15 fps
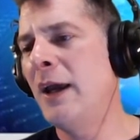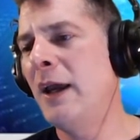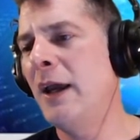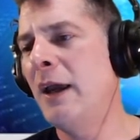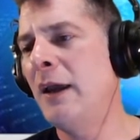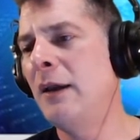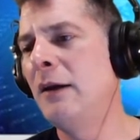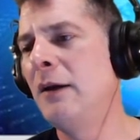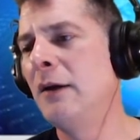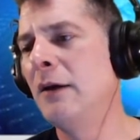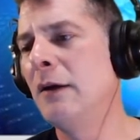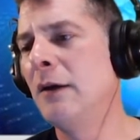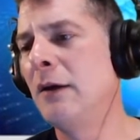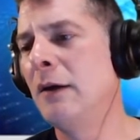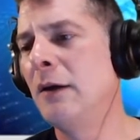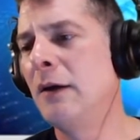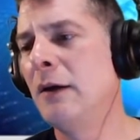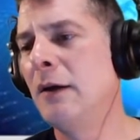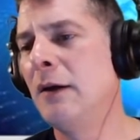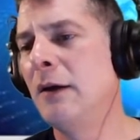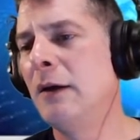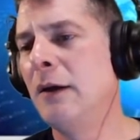head,
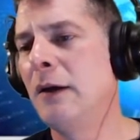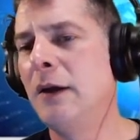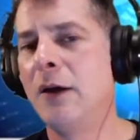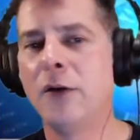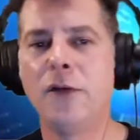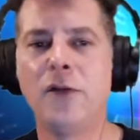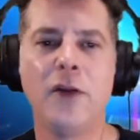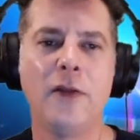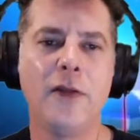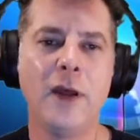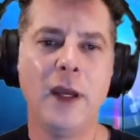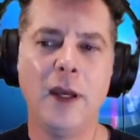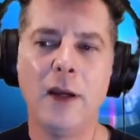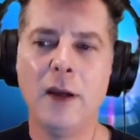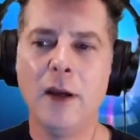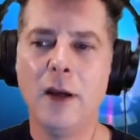here's the thing.